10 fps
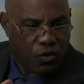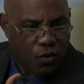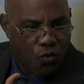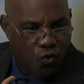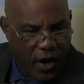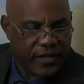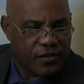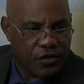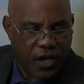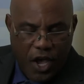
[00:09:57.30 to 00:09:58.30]

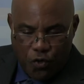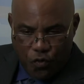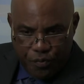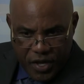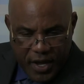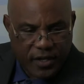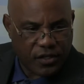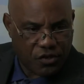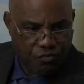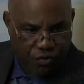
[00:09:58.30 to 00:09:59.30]
what the
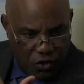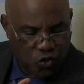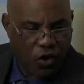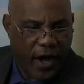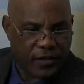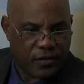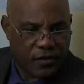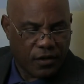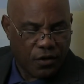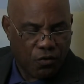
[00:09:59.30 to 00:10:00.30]
Europeans brought to
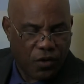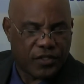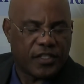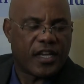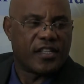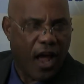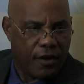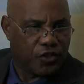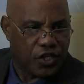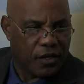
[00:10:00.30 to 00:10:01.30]
us was
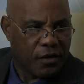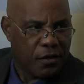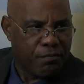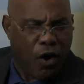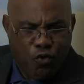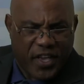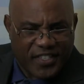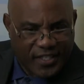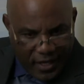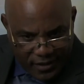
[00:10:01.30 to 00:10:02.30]
technology, but we
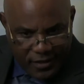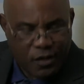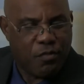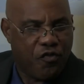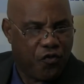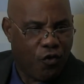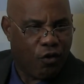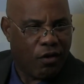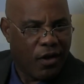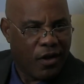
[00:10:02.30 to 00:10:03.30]
existed before